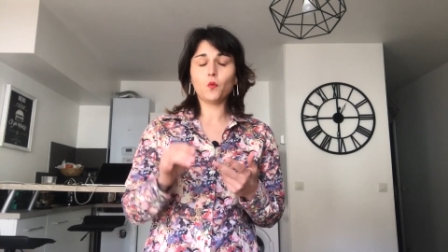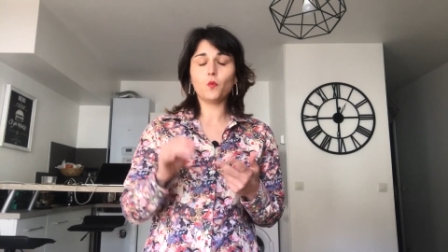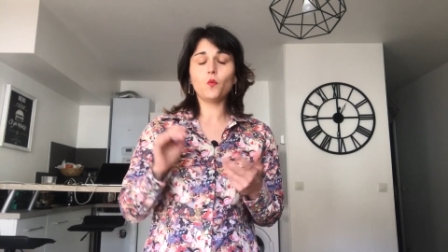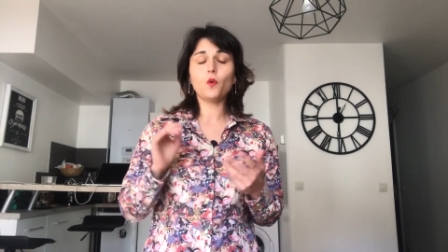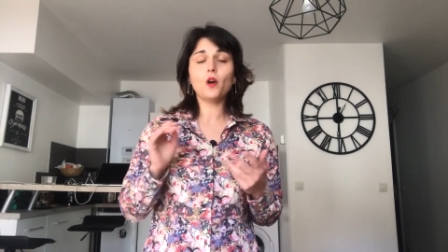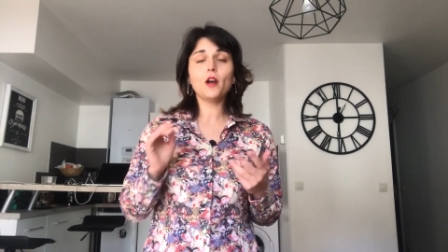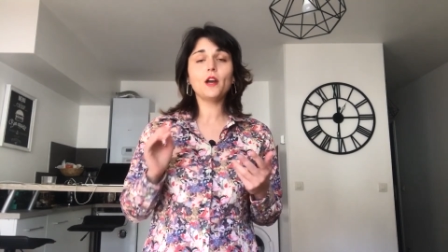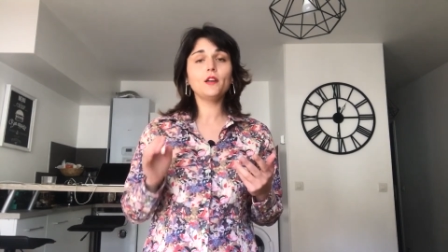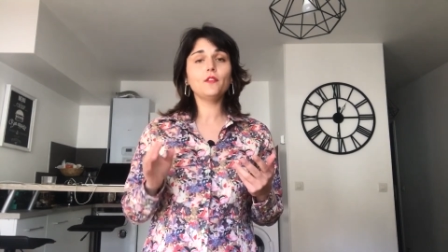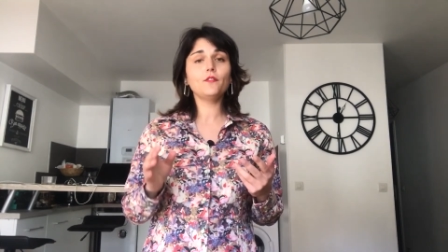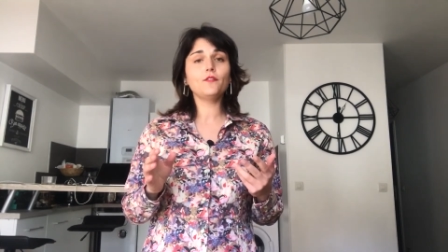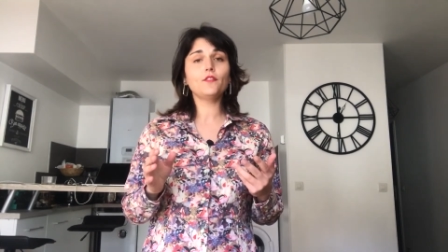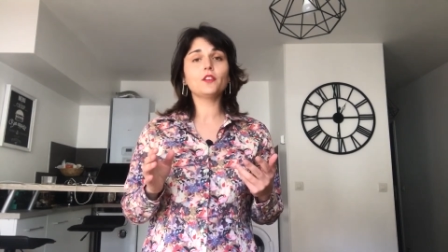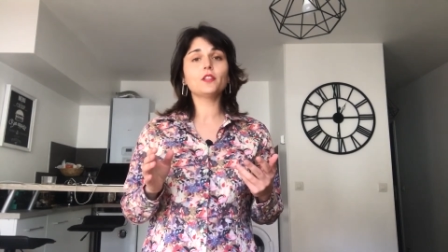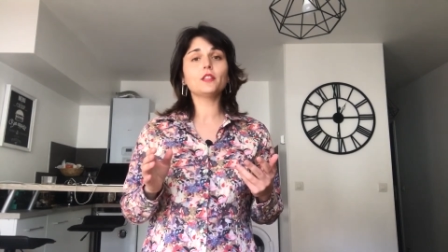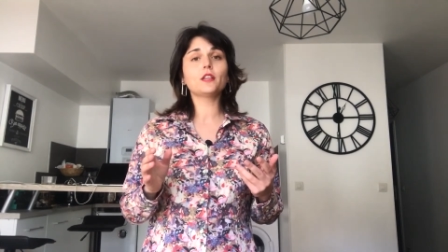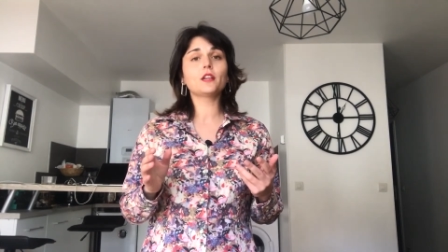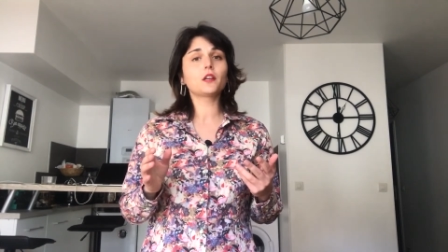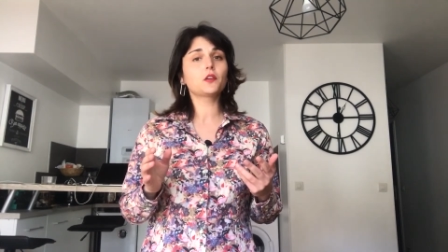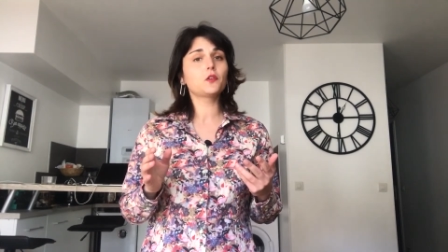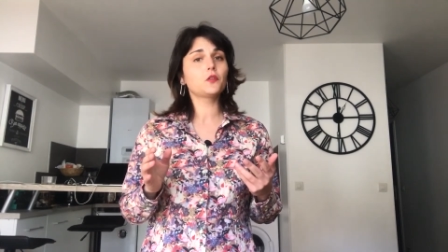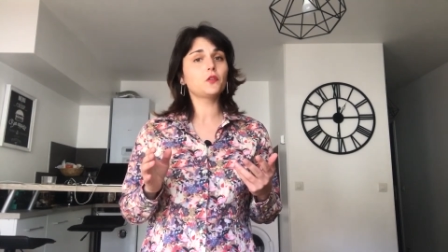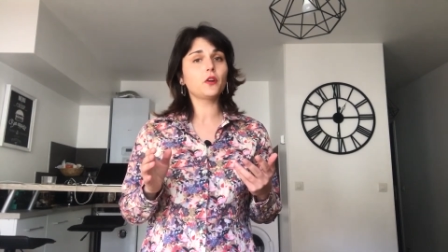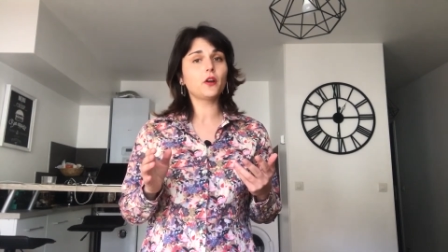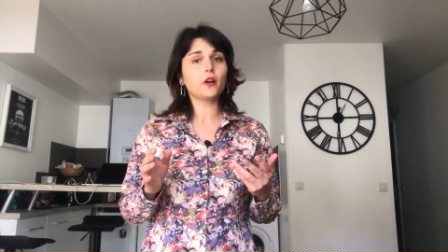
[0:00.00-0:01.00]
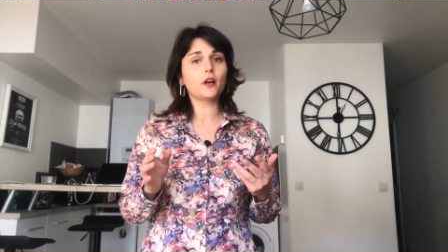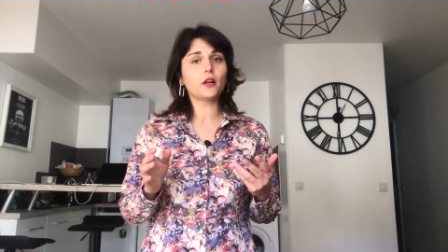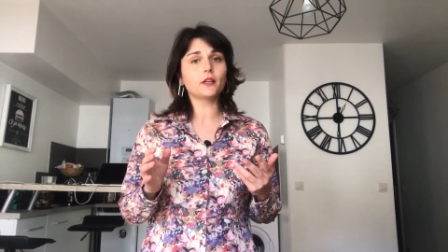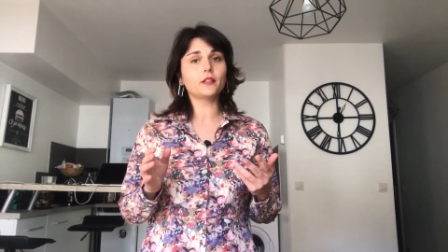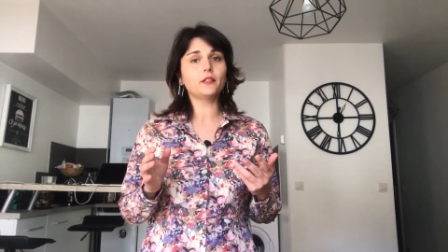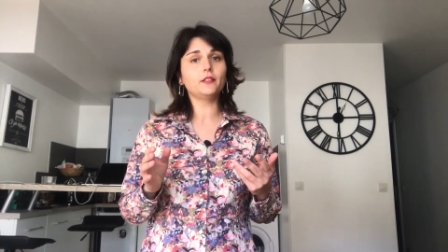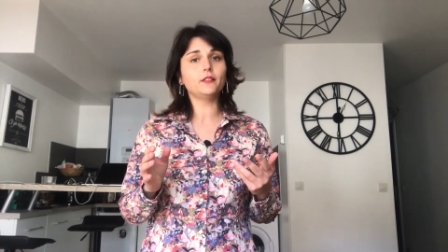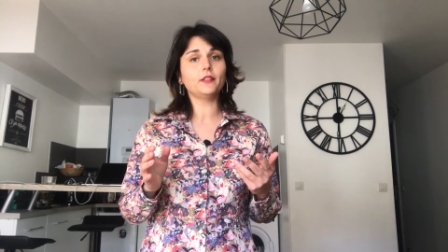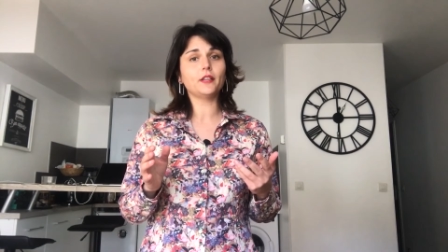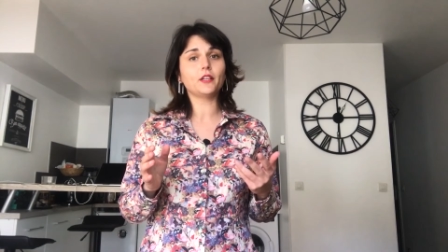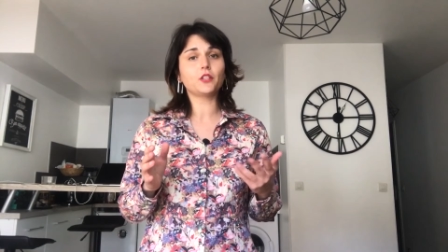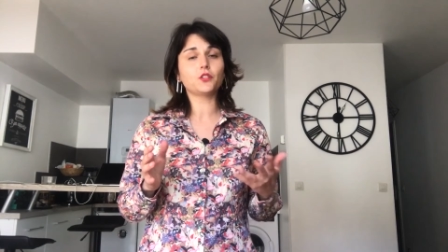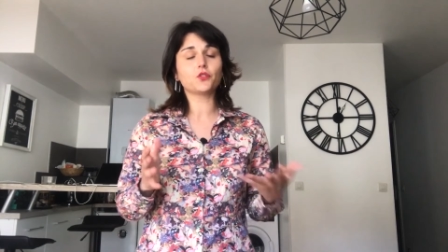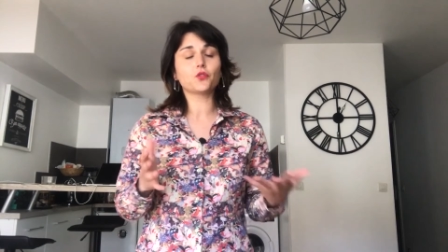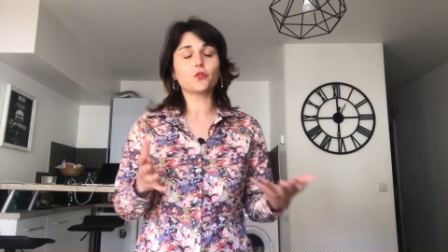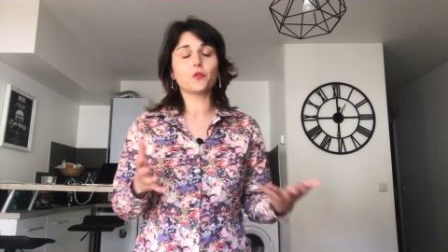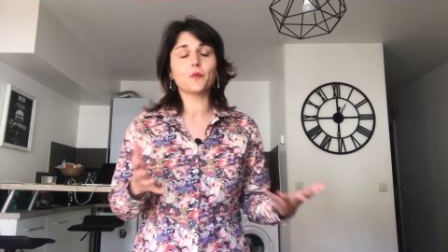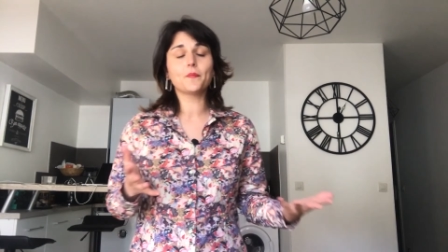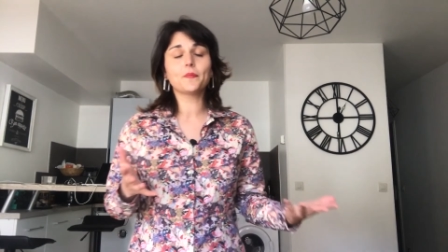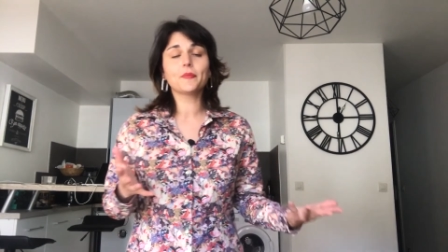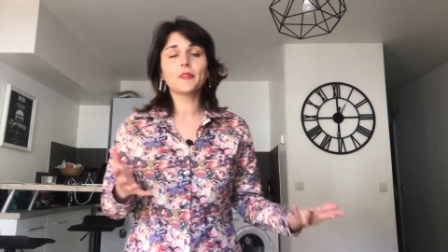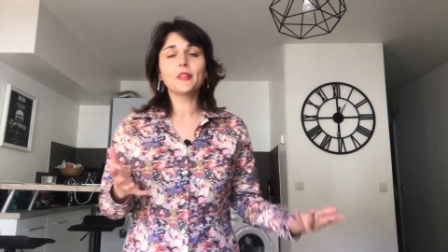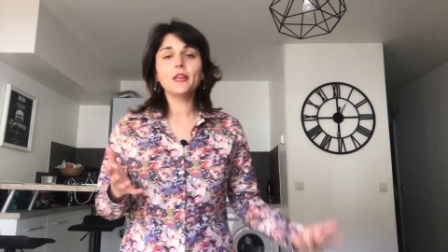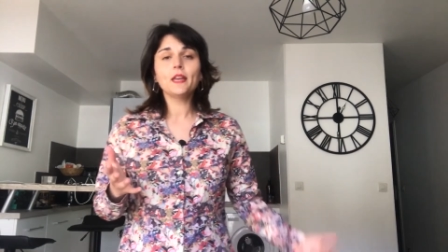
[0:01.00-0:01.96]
Why vernacular architecture?